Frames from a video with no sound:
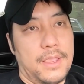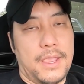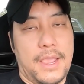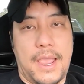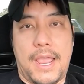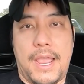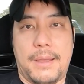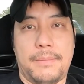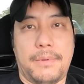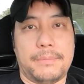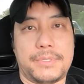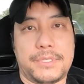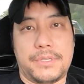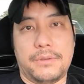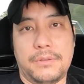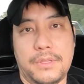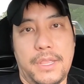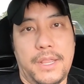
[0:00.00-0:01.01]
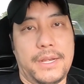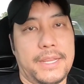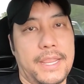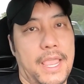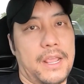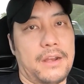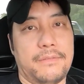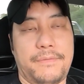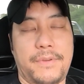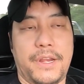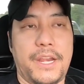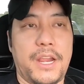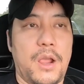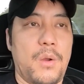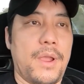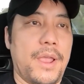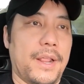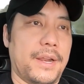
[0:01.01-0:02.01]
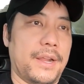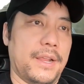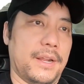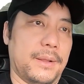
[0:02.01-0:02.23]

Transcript: I'm still learning how to video edit.